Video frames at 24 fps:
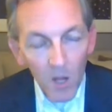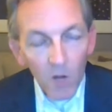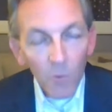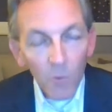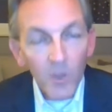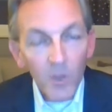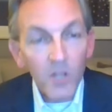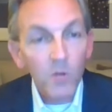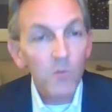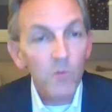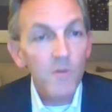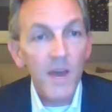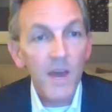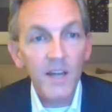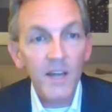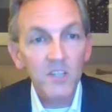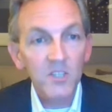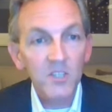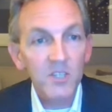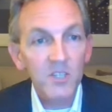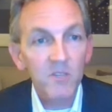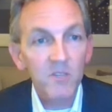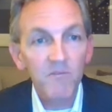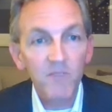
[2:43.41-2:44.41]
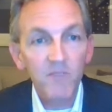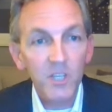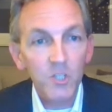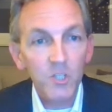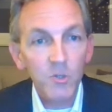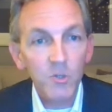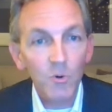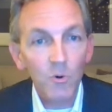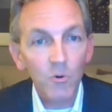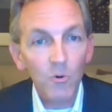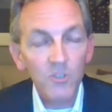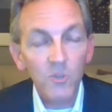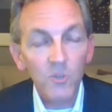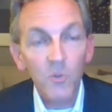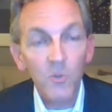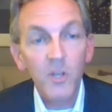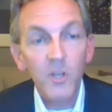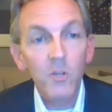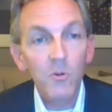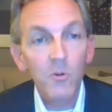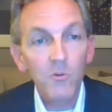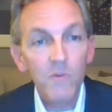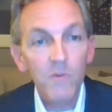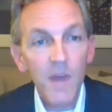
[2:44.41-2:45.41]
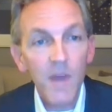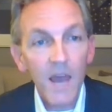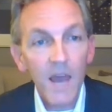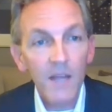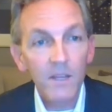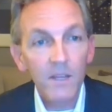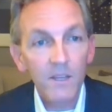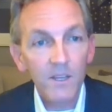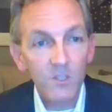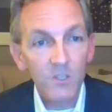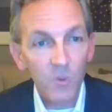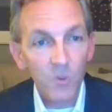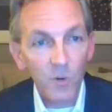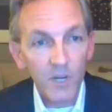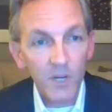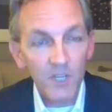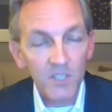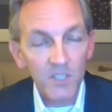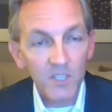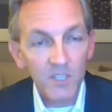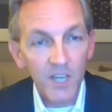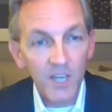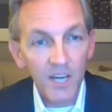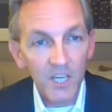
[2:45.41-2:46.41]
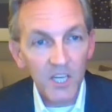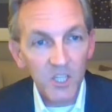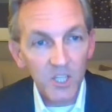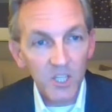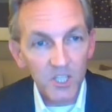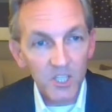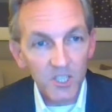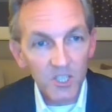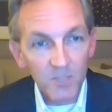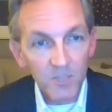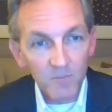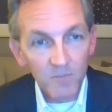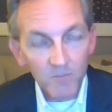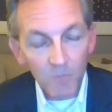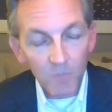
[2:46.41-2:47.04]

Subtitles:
We do that as individuals and we do that as organizations.